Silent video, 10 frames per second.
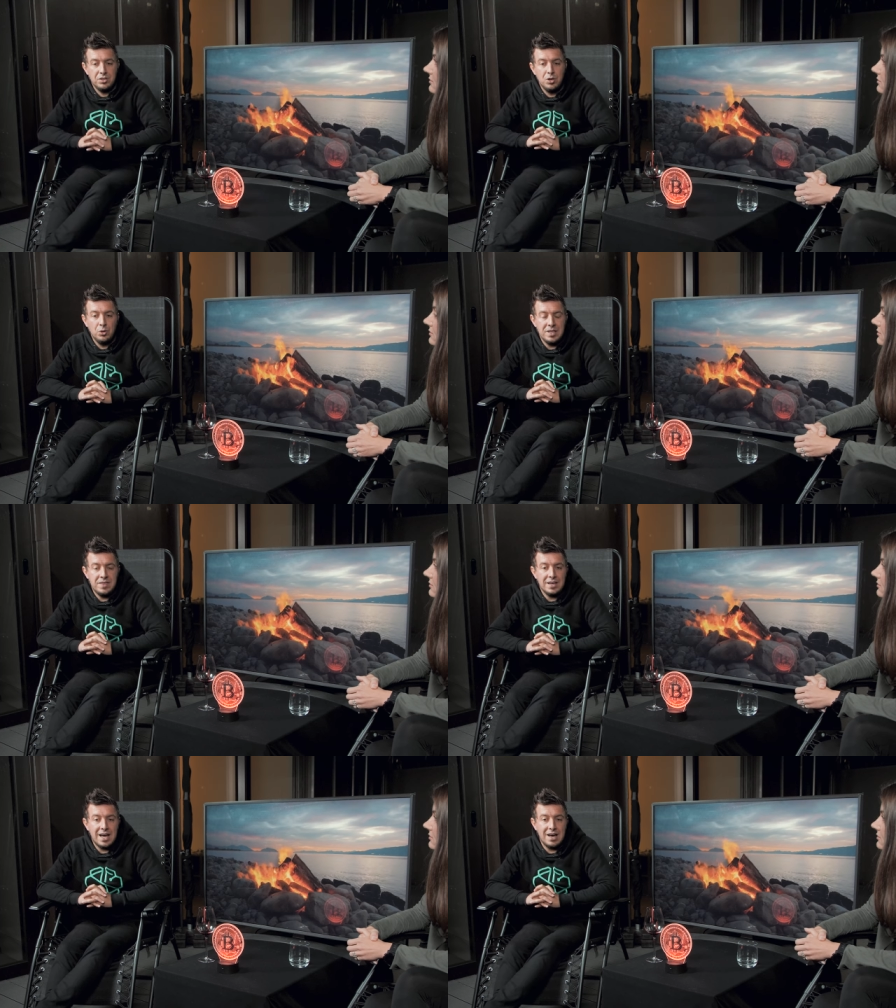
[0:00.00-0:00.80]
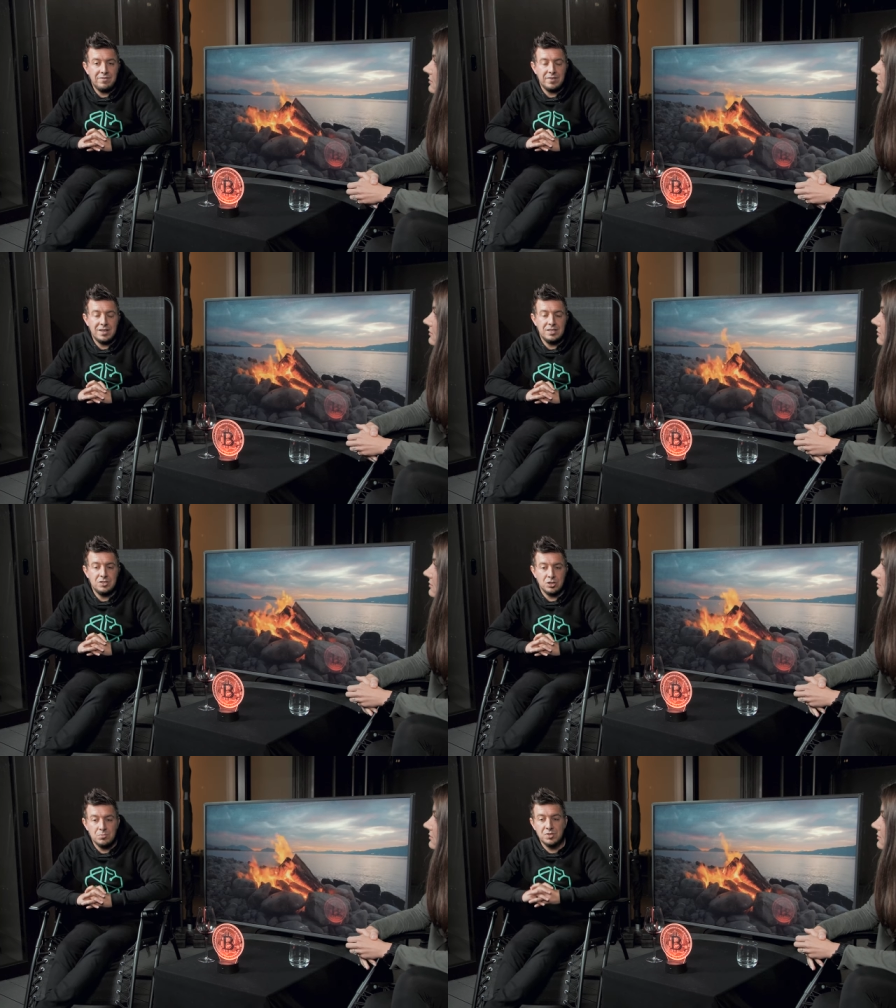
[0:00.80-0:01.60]
The only thing I have in
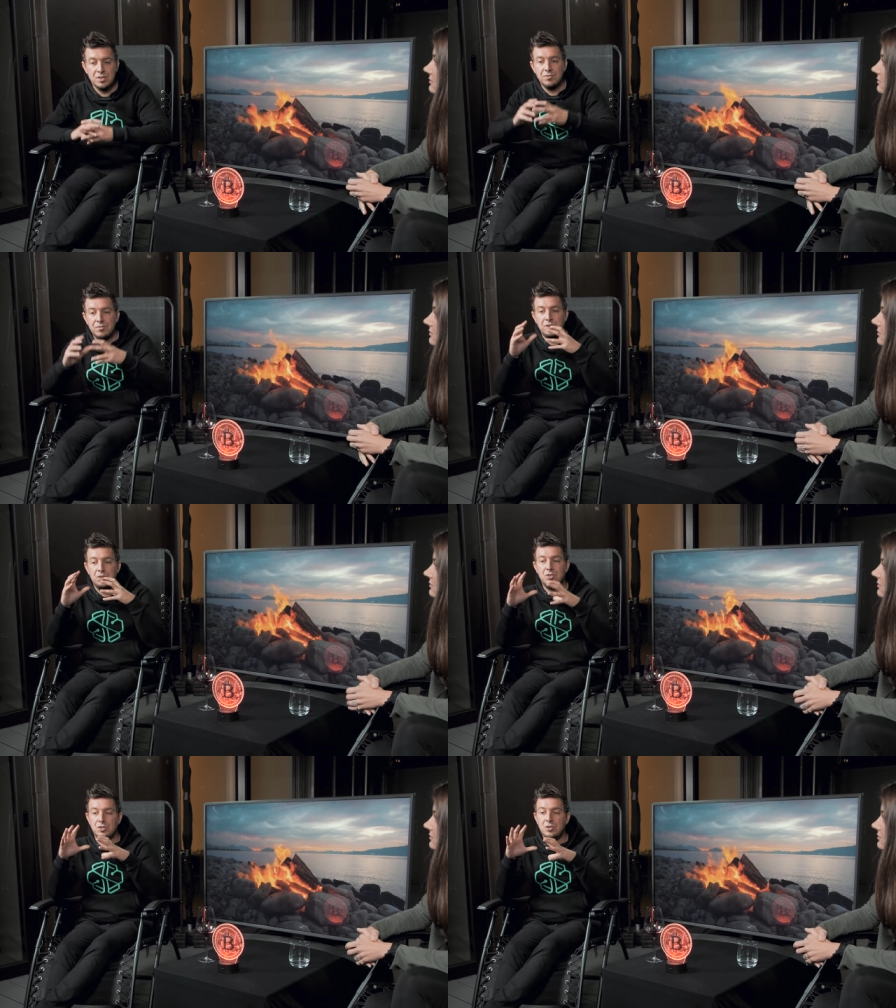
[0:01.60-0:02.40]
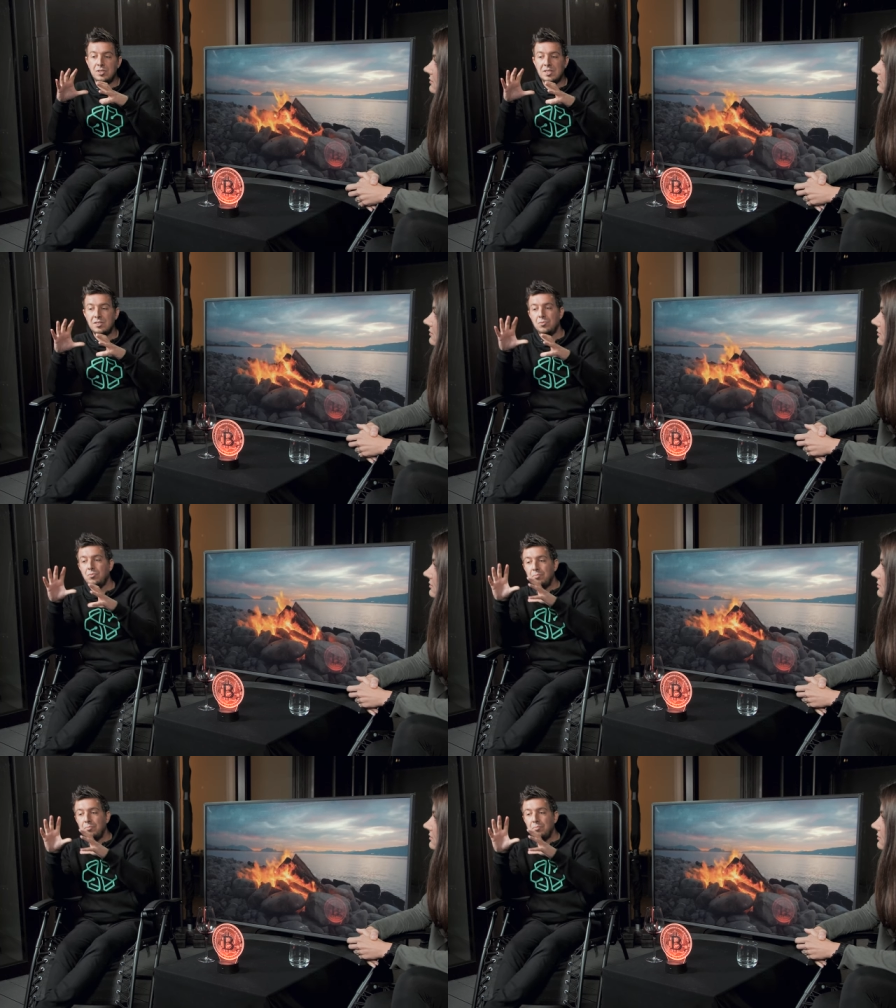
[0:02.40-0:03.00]
terms of concerns is